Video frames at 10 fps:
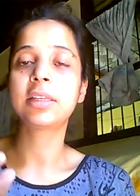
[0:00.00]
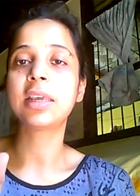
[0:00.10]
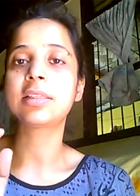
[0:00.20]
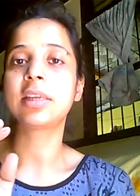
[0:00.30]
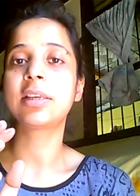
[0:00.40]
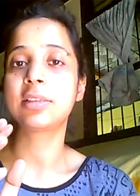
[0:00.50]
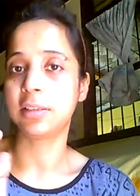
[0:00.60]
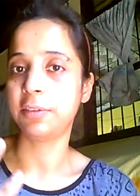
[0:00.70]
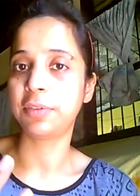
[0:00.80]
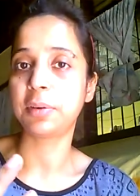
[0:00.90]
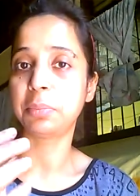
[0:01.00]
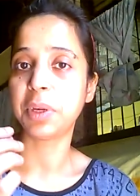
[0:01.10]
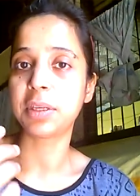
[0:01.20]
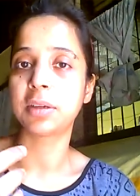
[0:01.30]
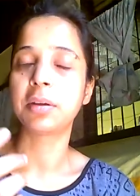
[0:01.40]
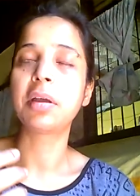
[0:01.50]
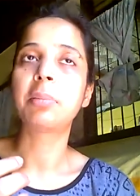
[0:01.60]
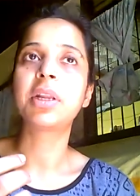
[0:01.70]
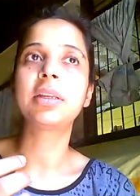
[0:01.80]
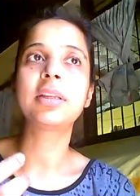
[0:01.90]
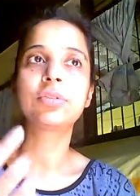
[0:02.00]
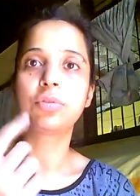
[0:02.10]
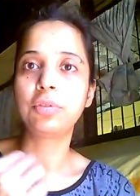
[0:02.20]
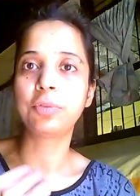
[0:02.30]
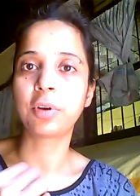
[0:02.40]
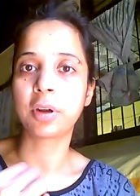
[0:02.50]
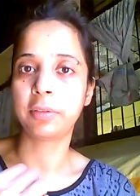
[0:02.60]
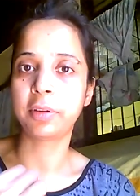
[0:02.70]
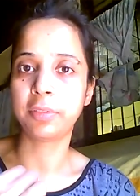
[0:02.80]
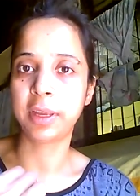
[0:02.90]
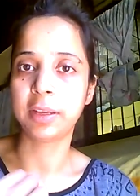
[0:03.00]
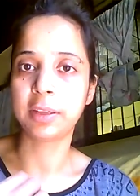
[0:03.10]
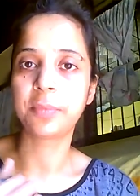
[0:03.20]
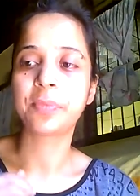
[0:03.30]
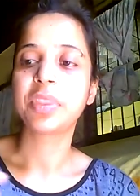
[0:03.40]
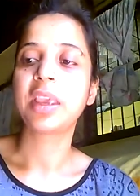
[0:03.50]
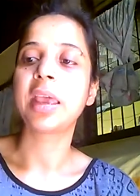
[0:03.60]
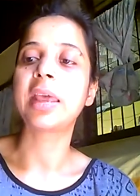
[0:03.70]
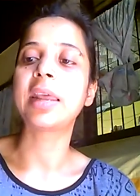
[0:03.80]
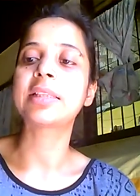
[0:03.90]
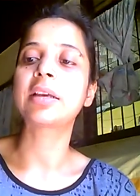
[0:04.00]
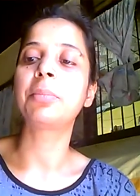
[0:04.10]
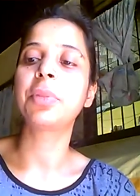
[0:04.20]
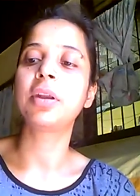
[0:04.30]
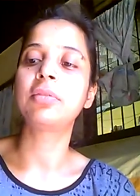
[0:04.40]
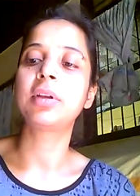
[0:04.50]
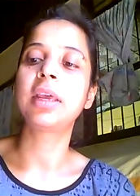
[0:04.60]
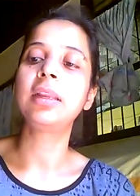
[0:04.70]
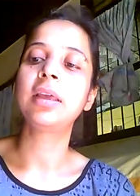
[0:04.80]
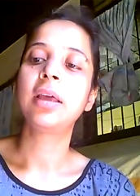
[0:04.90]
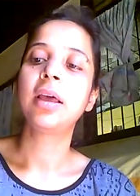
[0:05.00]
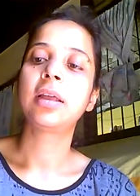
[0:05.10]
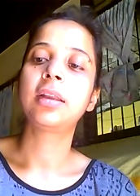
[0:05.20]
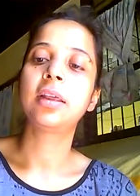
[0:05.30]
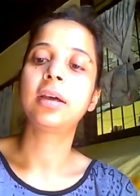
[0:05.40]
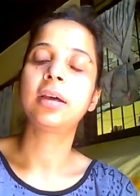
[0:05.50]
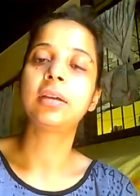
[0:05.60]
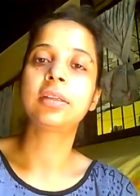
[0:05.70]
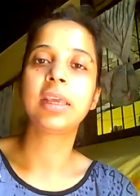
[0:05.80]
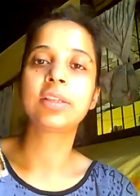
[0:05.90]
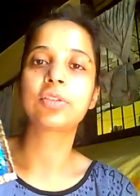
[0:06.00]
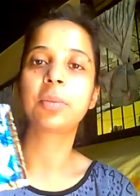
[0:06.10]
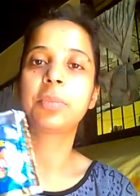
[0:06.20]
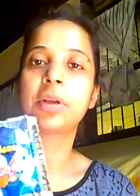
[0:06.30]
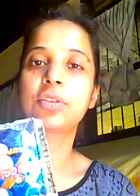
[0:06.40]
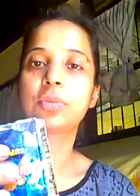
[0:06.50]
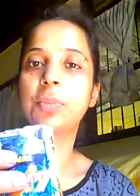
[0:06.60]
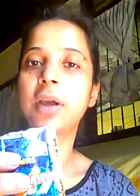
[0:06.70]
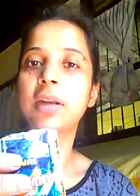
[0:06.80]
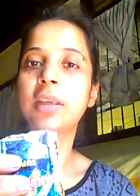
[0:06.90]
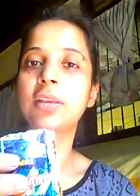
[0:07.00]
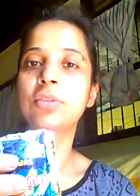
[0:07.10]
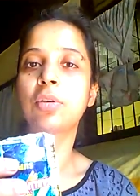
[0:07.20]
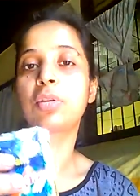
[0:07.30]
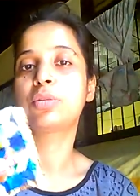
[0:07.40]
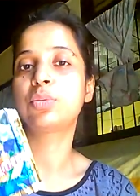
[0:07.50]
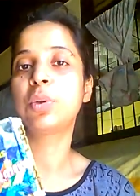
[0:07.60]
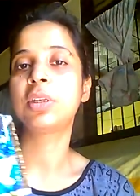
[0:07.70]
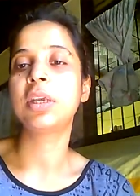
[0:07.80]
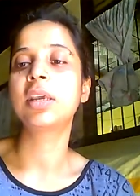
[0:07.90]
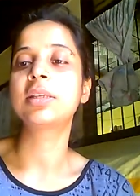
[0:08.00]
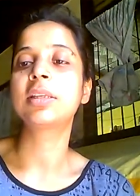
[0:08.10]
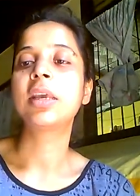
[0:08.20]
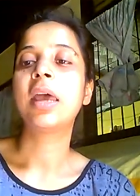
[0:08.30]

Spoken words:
taste is different, bitter, but it is good for our health. And as compared to that, the taste of the suparis or sweet things,